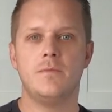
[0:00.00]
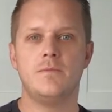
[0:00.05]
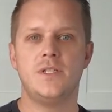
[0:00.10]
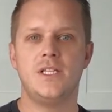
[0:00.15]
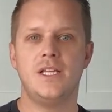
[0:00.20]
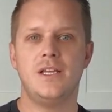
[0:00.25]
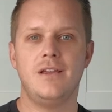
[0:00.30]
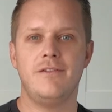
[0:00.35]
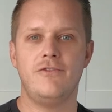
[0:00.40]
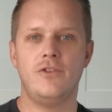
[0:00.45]

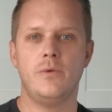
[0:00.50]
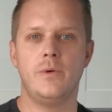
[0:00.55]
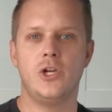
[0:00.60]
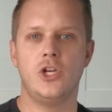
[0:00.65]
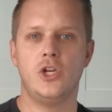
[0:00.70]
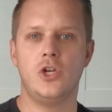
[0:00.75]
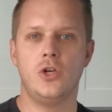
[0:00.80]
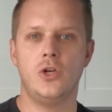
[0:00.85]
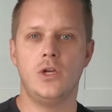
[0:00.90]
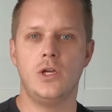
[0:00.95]
to give you a
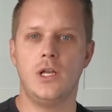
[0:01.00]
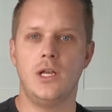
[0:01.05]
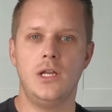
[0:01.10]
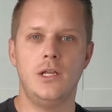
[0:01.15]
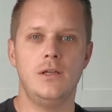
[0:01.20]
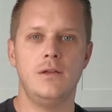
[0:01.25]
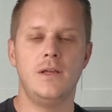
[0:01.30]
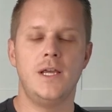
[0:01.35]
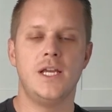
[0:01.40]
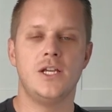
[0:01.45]

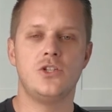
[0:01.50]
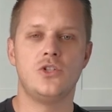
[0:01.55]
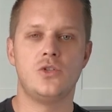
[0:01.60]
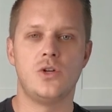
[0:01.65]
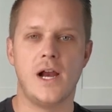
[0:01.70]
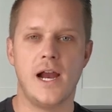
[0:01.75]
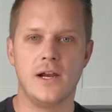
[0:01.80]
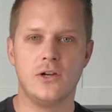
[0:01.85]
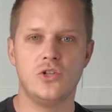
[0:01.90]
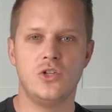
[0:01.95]
good
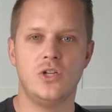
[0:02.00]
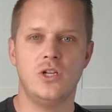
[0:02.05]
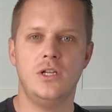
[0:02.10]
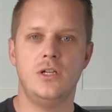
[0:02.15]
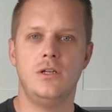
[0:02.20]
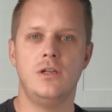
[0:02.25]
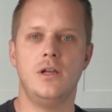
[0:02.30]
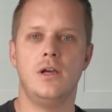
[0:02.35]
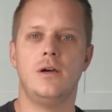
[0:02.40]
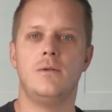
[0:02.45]

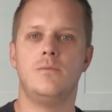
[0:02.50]
extraction.